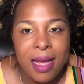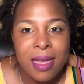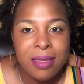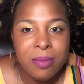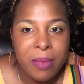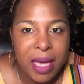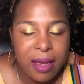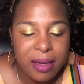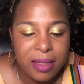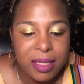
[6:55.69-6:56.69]
As a
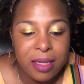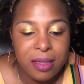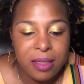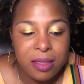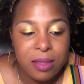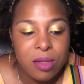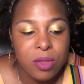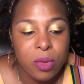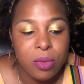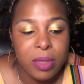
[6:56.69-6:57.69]
man changes
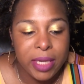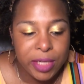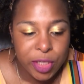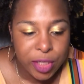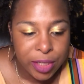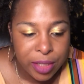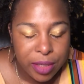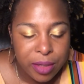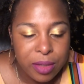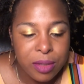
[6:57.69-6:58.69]
his own nature,